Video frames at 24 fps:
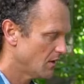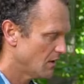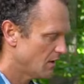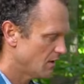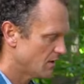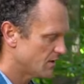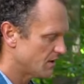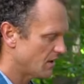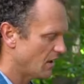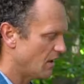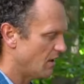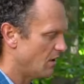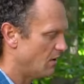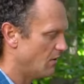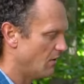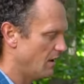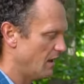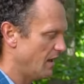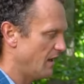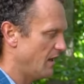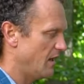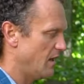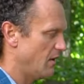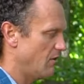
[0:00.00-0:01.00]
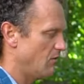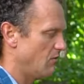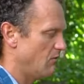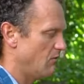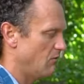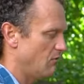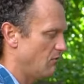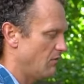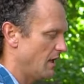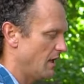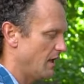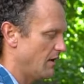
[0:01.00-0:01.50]
So
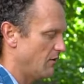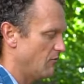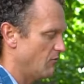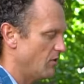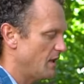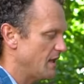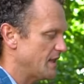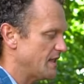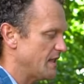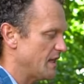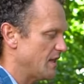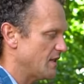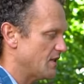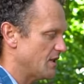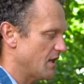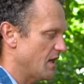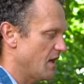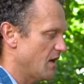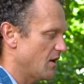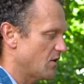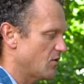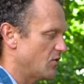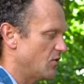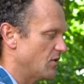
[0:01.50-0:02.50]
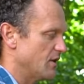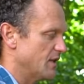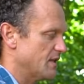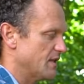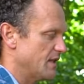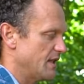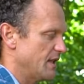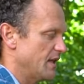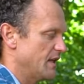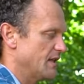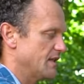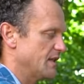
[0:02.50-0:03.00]
what we teach in our
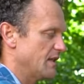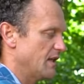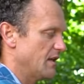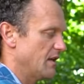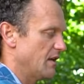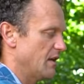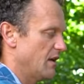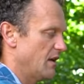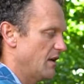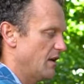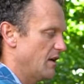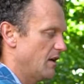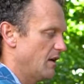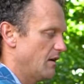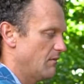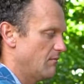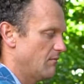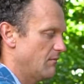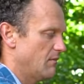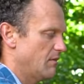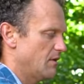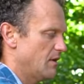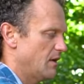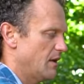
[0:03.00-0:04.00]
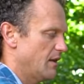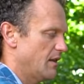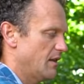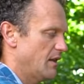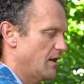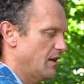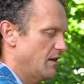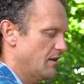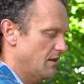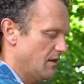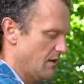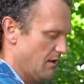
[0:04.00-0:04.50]
courses, and I
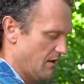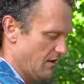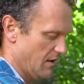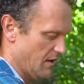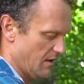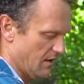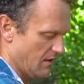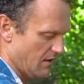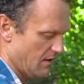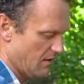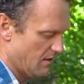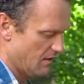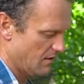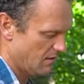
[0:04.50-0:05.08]
think the